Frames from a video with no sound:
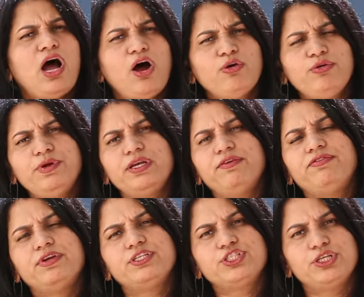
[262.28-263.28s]
How do we
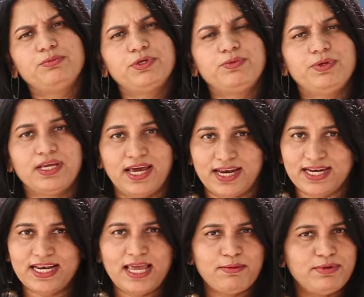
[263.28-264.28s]
differentiate between
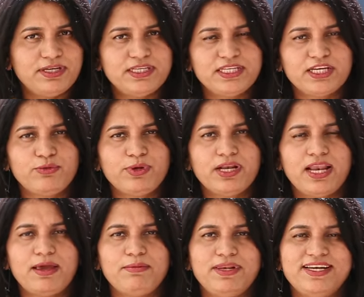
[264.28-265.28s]
current liability and quick
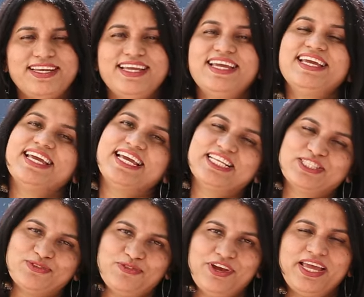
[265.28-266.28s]
liability? It
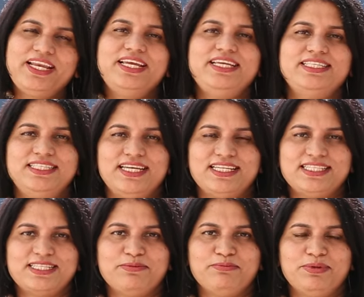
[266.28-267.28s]
is very easy
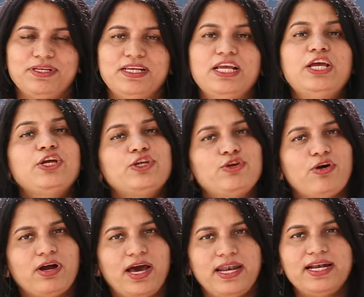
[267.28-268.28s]
and simple.
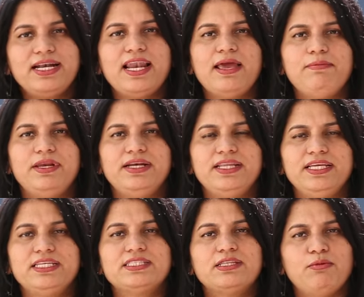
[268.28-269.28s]
Your current
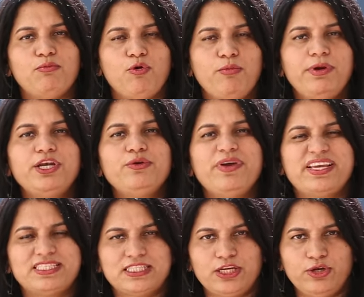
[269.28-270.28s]
liabilities, the moment you
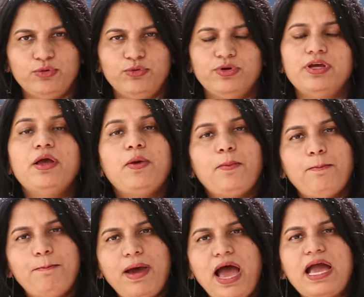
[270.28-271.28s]
exclude
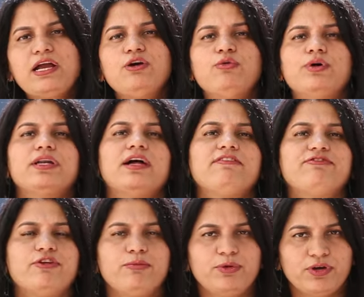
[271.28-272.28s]
bank
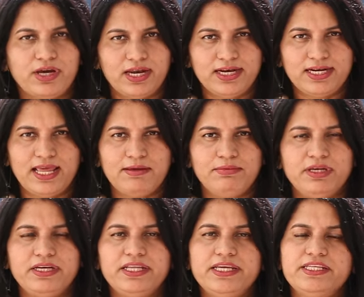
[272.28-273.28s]
overdraft from your current
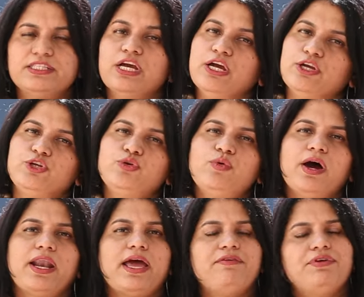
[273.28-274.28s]
liabilities, you
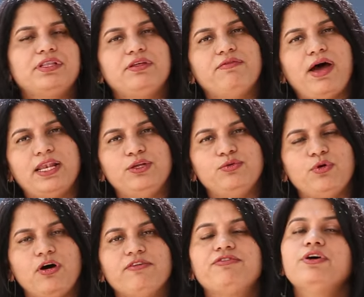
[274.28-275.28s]
arrive at the
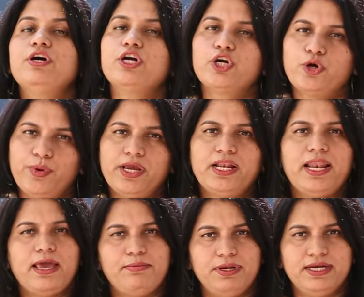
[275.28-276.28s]
value of quick
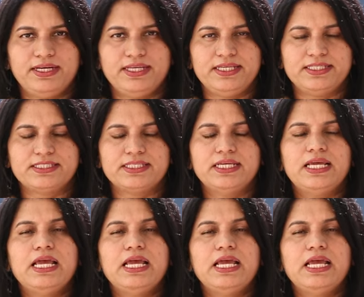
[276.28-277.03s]
liabilities.